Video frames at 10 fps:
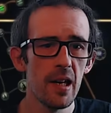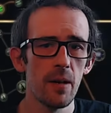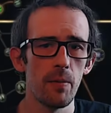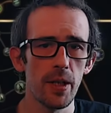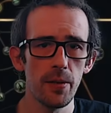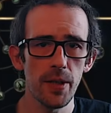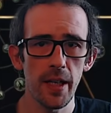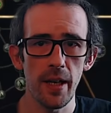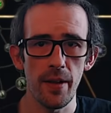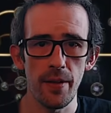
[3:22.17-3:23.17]
We're
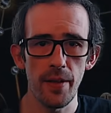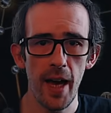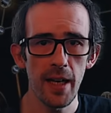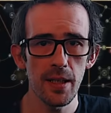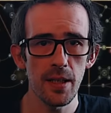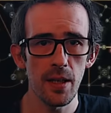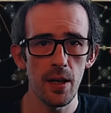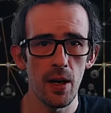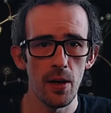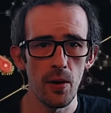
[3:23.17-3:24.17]
using that
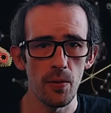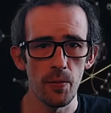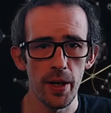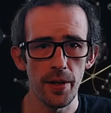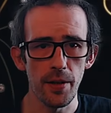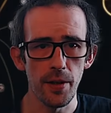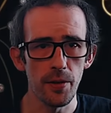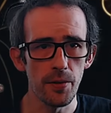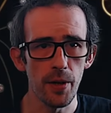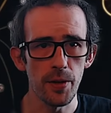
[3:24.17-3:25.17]
along with the
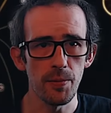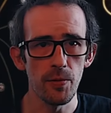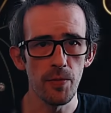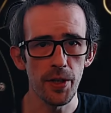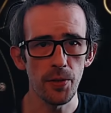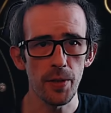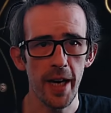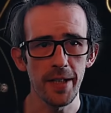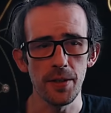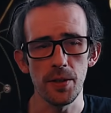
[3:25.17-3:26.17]
new notable Ritual
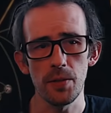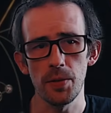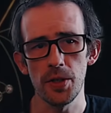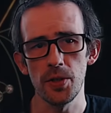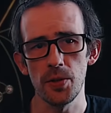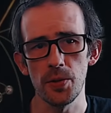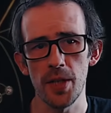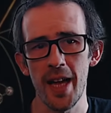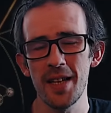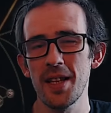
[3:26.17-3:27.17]
Cadence, which ensures
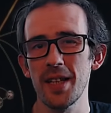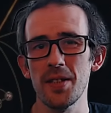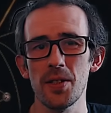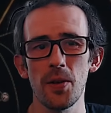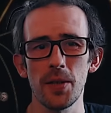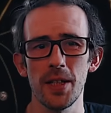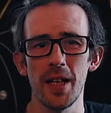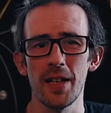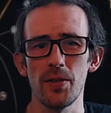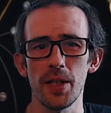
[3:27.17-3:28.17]
that anything that's socked in
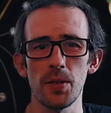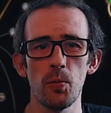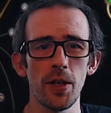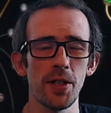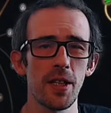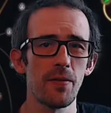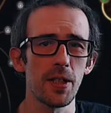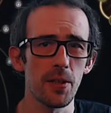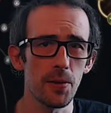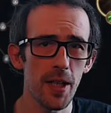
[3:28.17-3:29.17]
there triggers once every
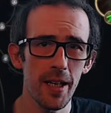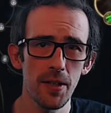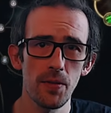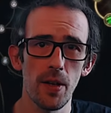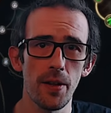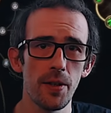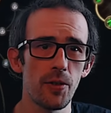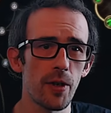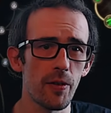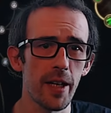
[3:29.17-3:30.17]
2 seconds rather than
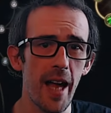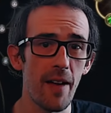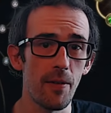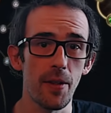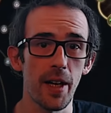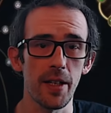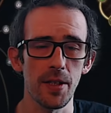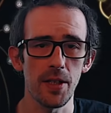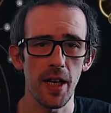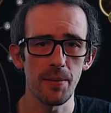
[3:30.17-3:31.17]
triggering everything at
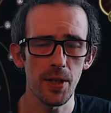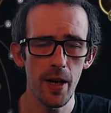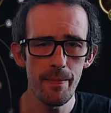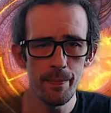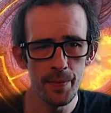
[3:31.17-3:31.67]
the same time.